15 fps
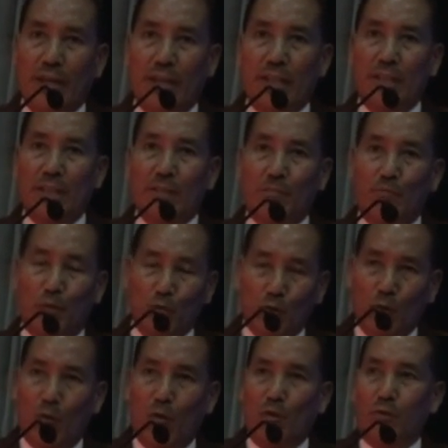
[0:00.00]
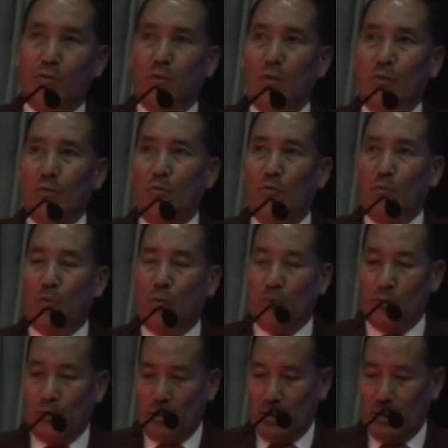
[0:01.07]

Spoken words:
and in future also, so for